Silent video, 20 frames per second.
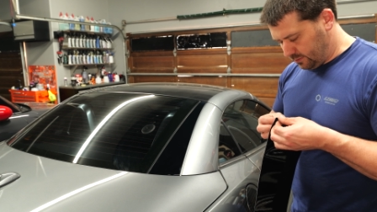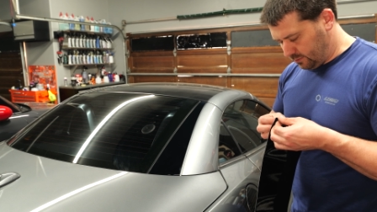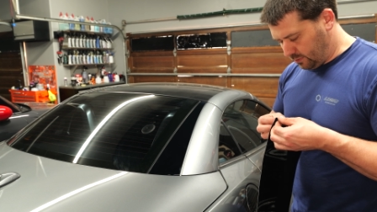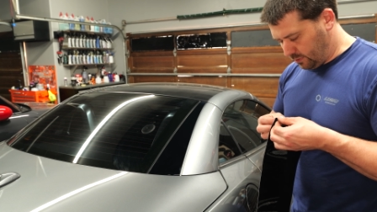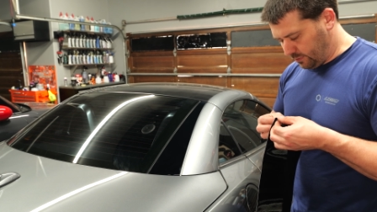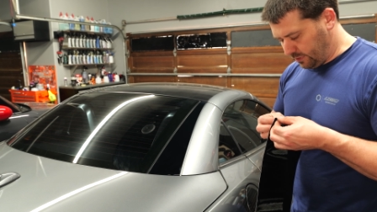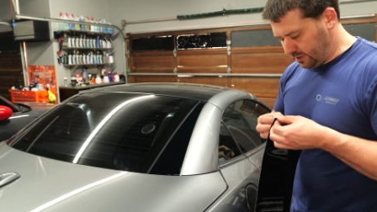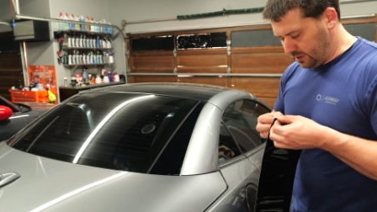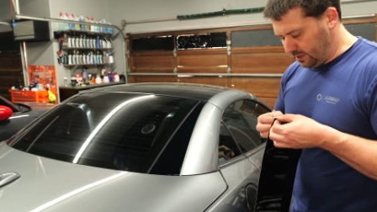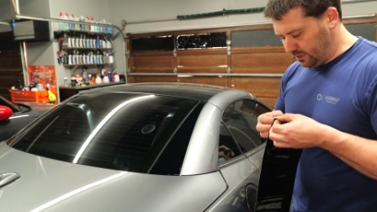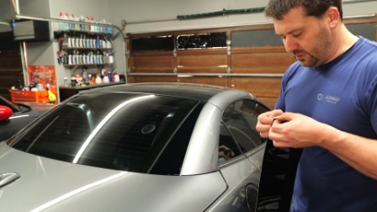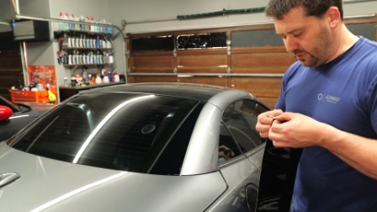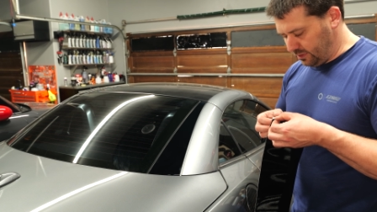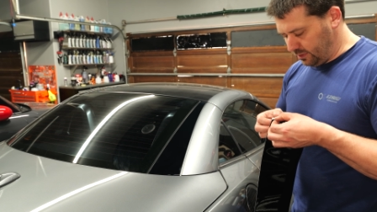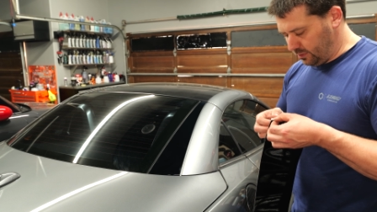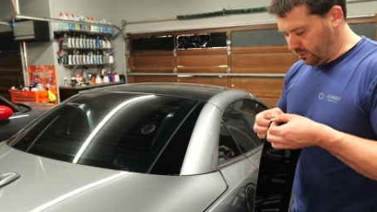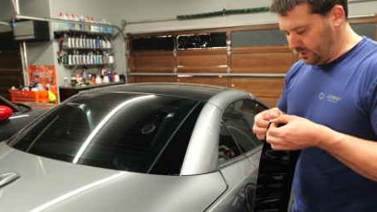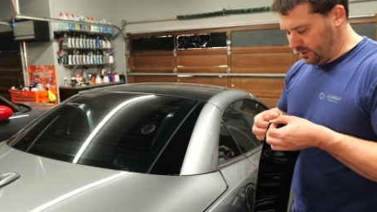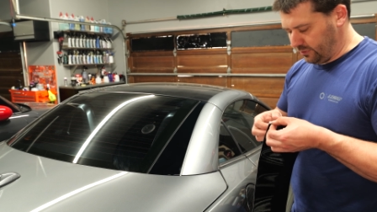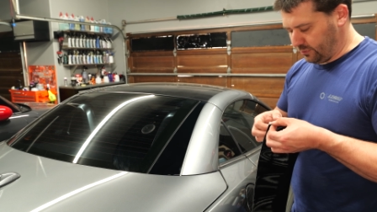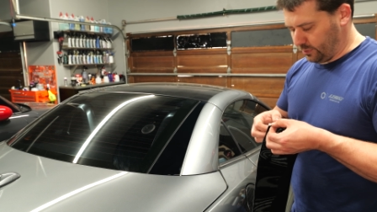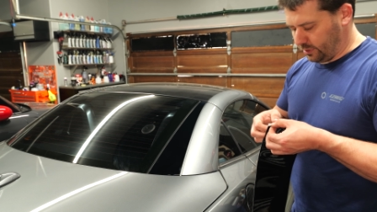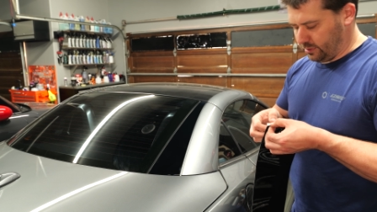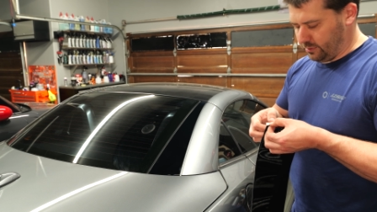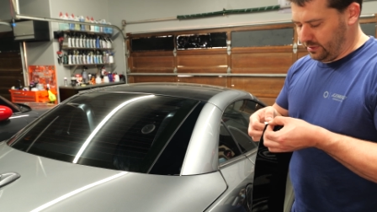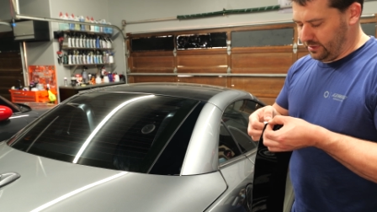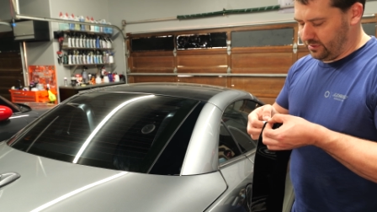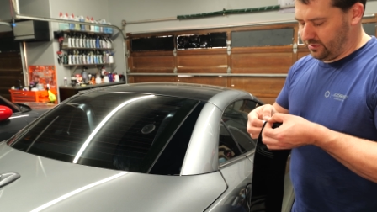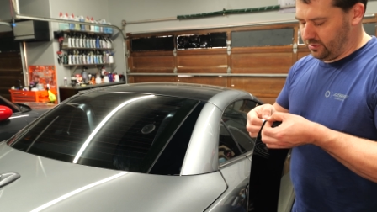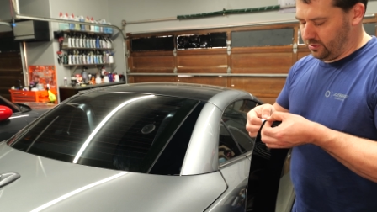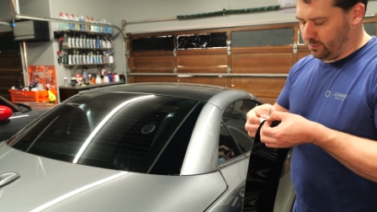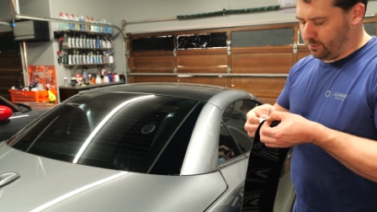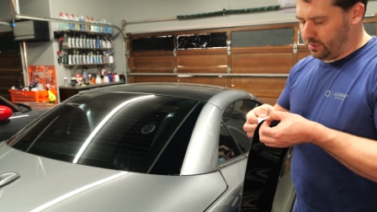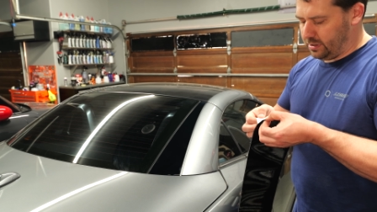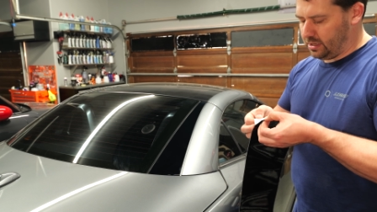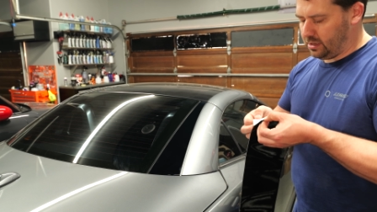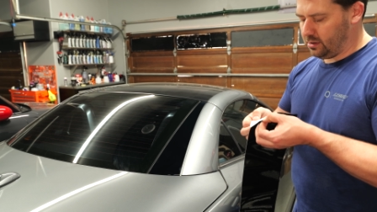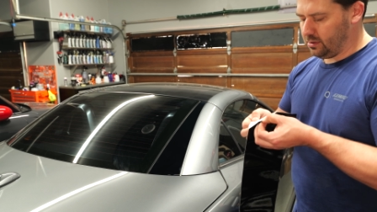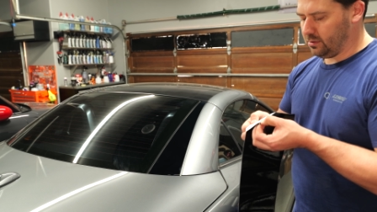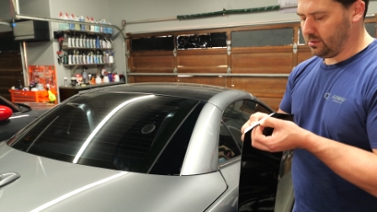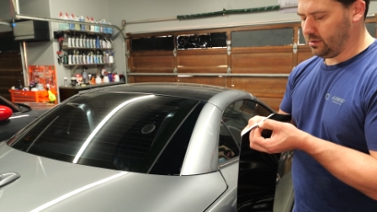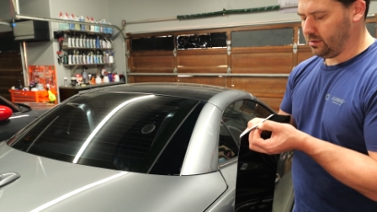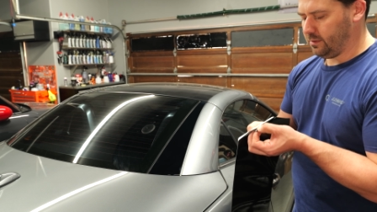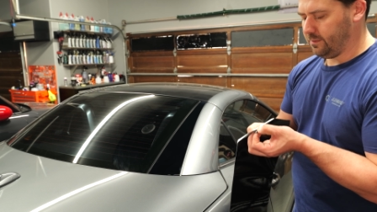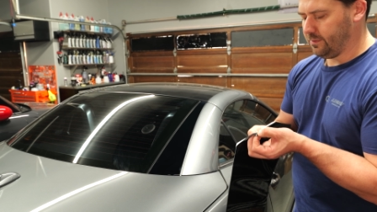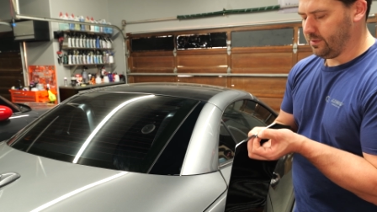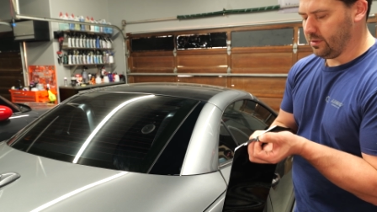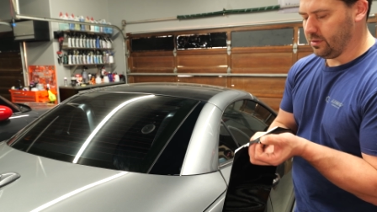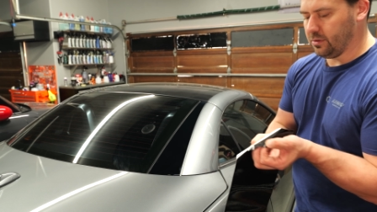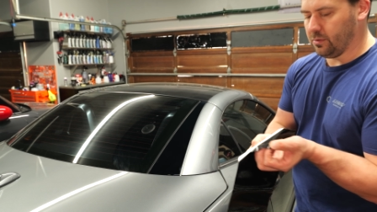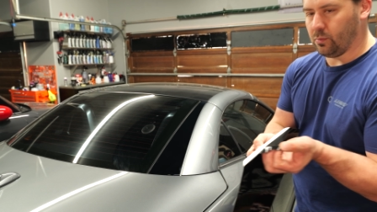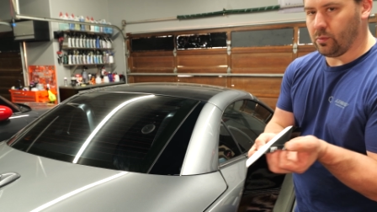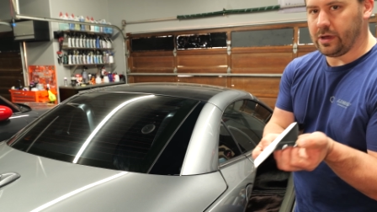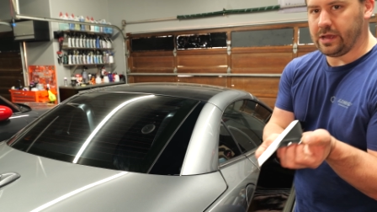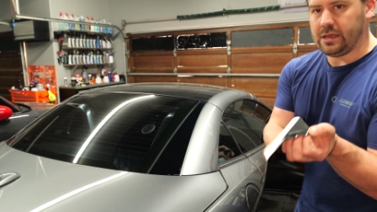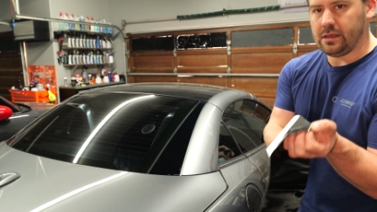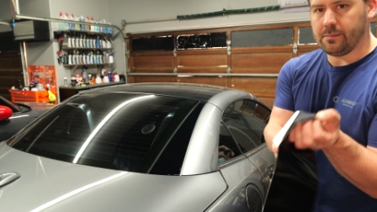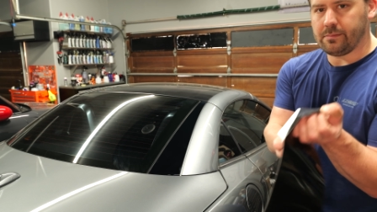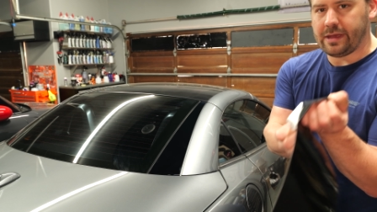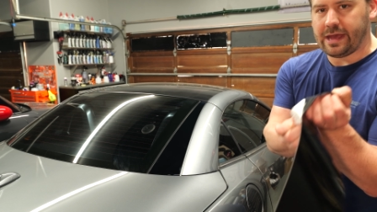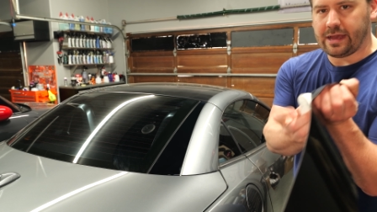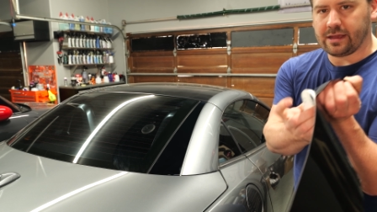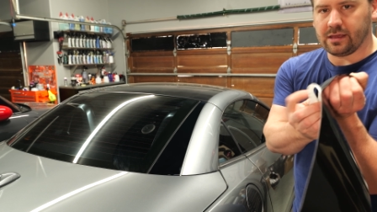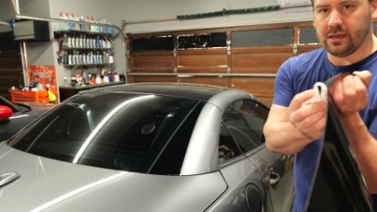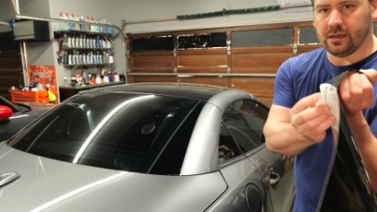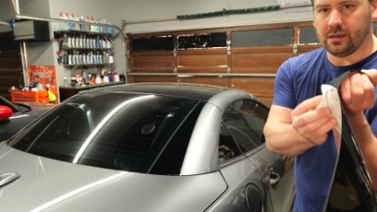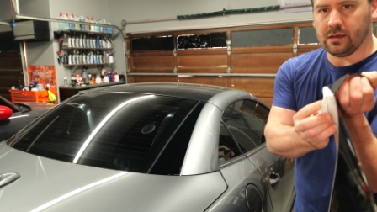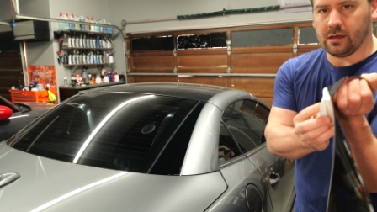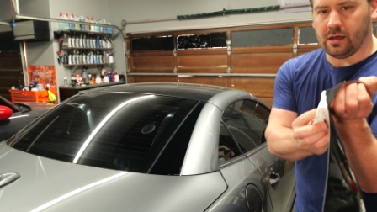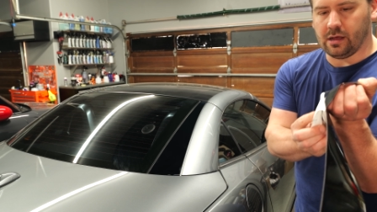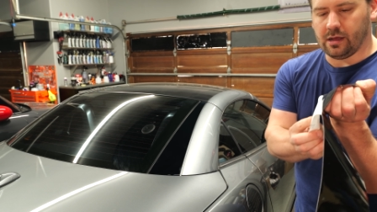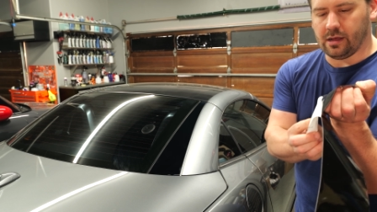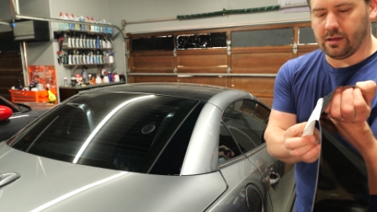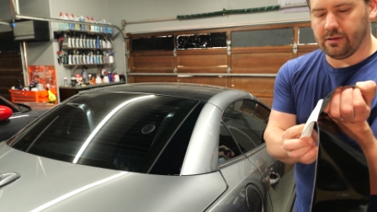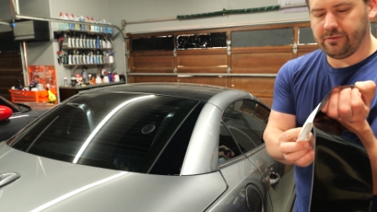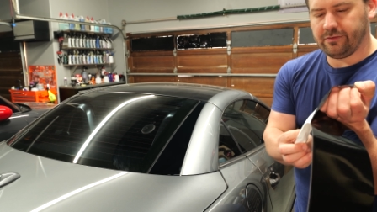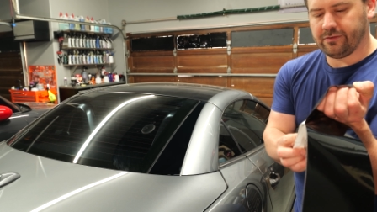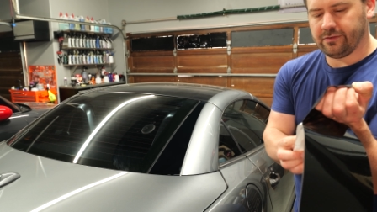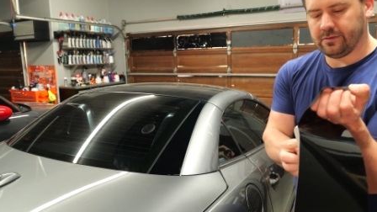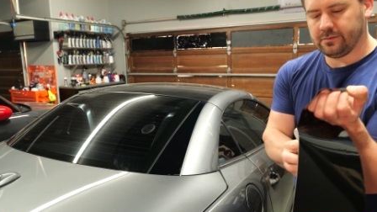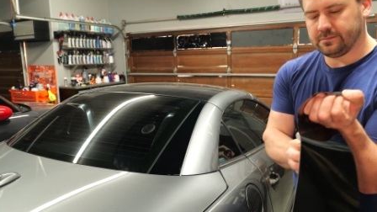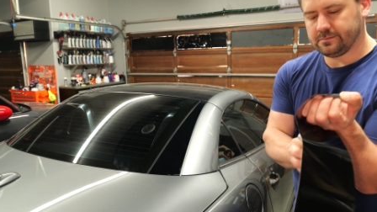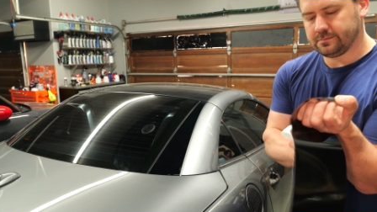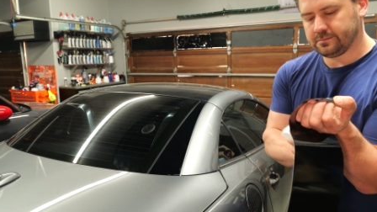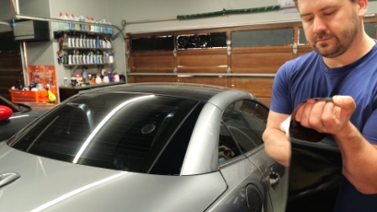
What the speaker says: what we're gonna do is we're going to peel the white backing off.